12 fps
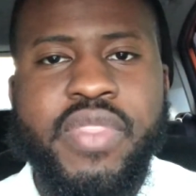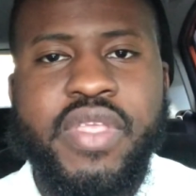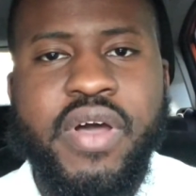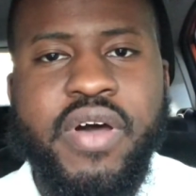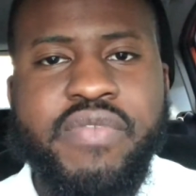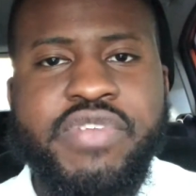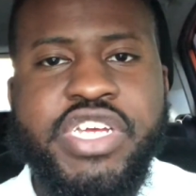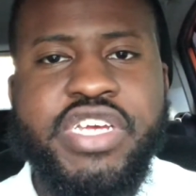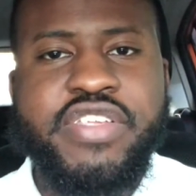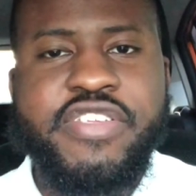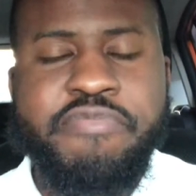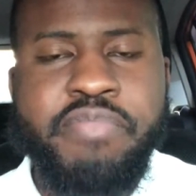of
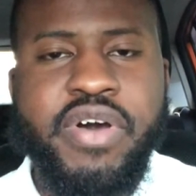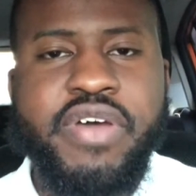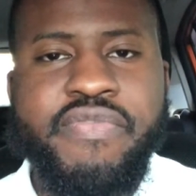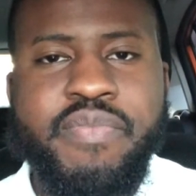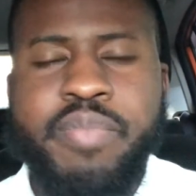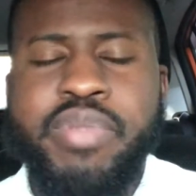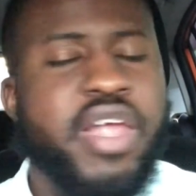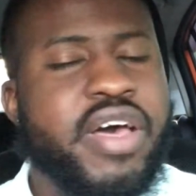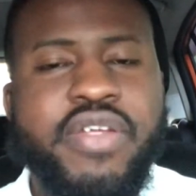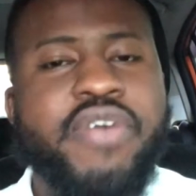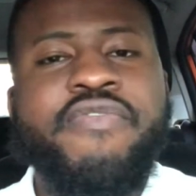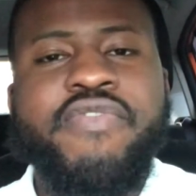Jesus'
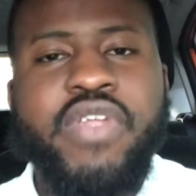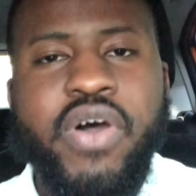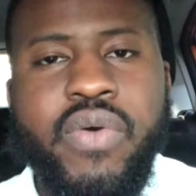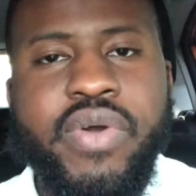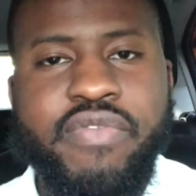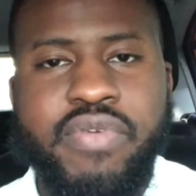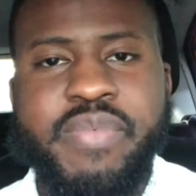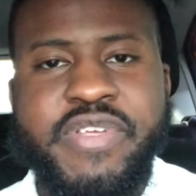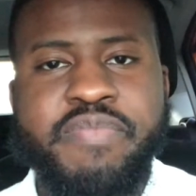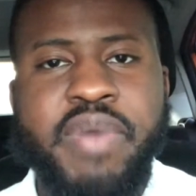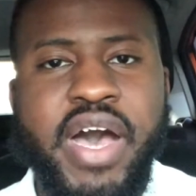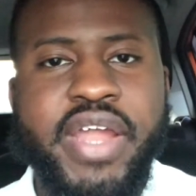blood flowing from
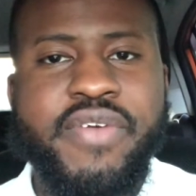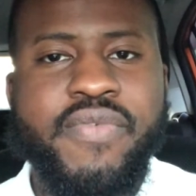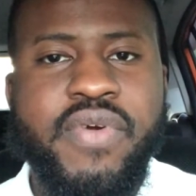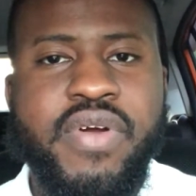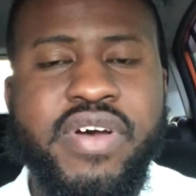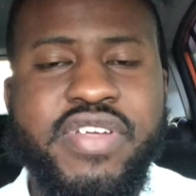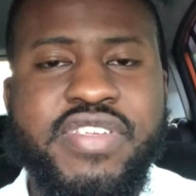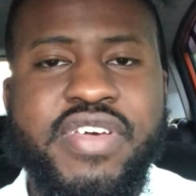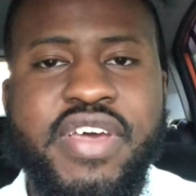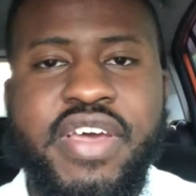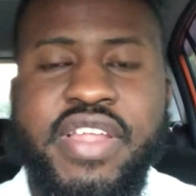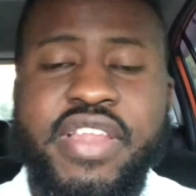His body for us.
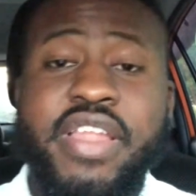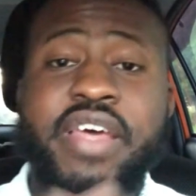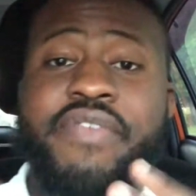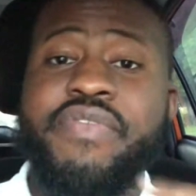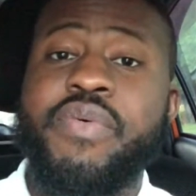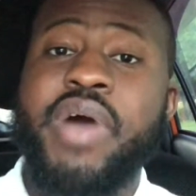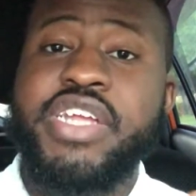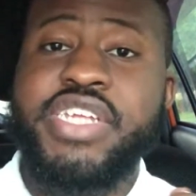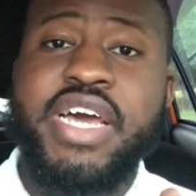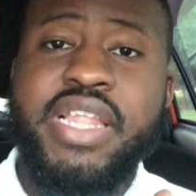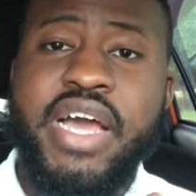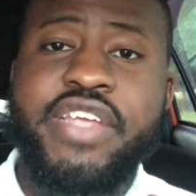If you watched
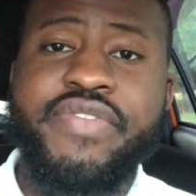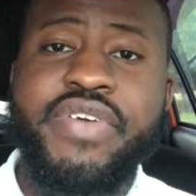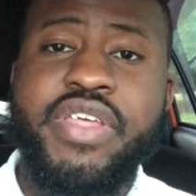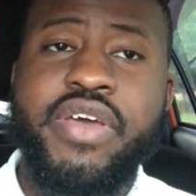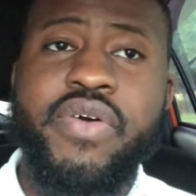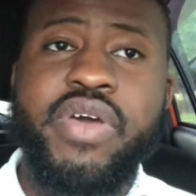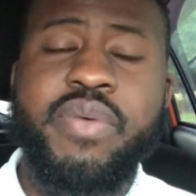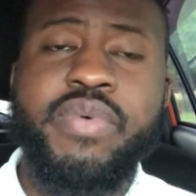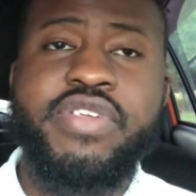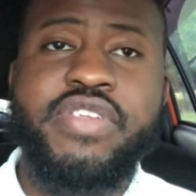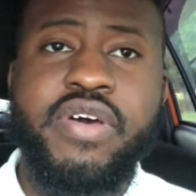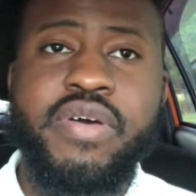that last video, it
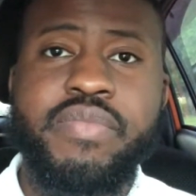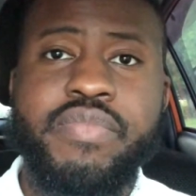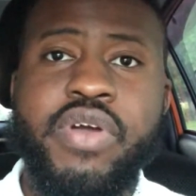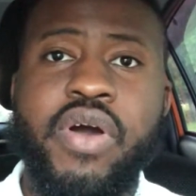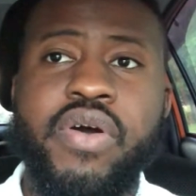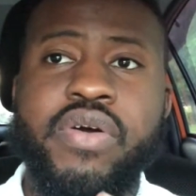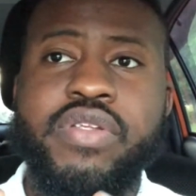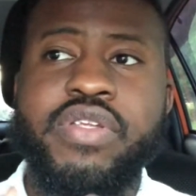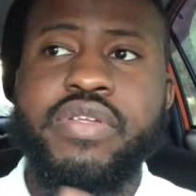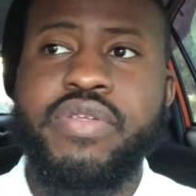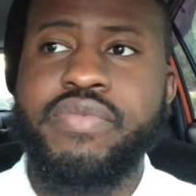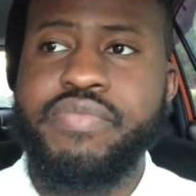was called
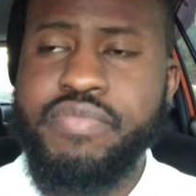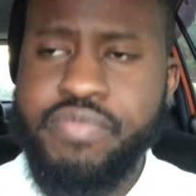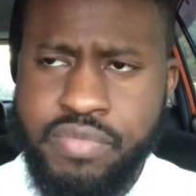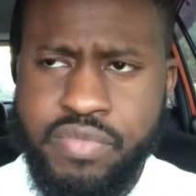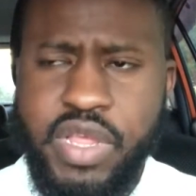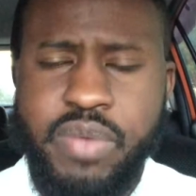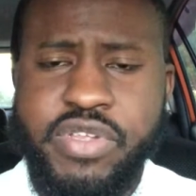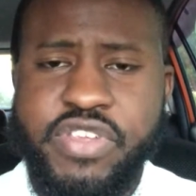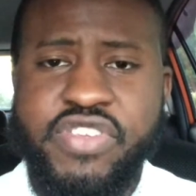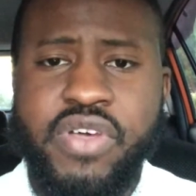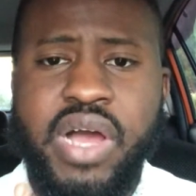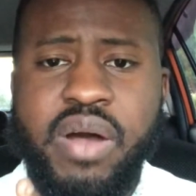it was a
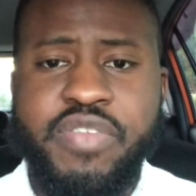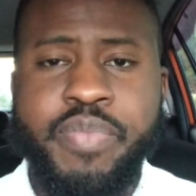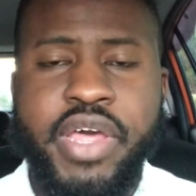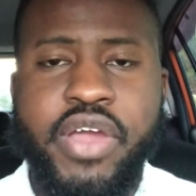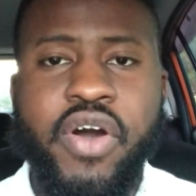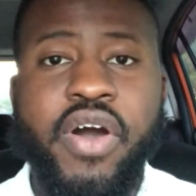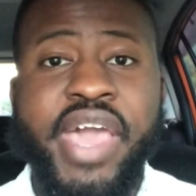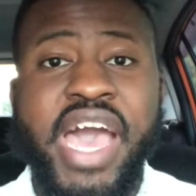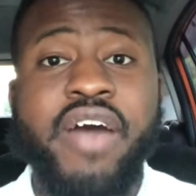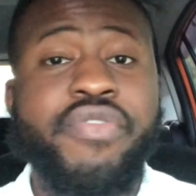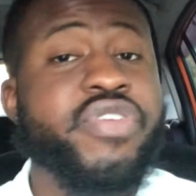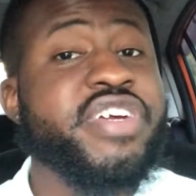song I was playing called
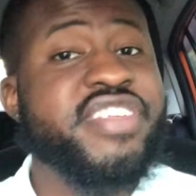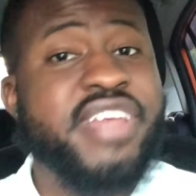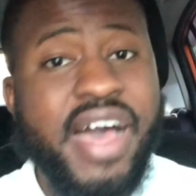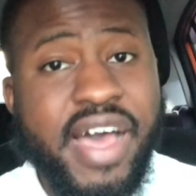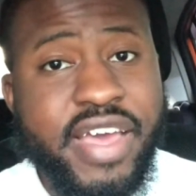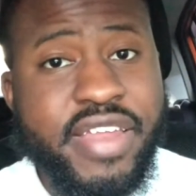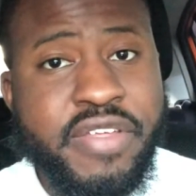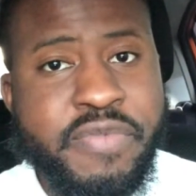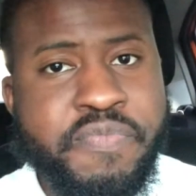Calvary's Tide.